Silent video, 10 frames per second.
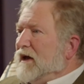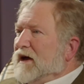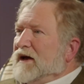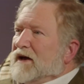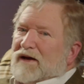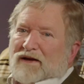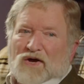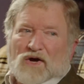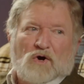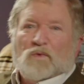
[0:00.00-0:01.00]

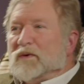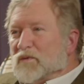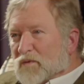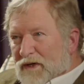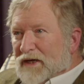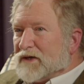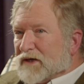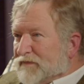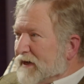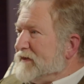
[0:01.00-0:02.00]
Are we really
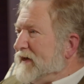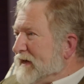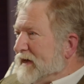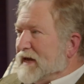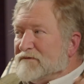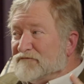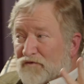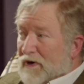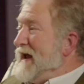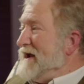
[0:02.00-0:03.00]
going to play that game
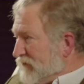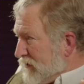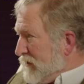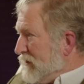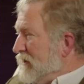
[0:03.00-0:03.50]
forever?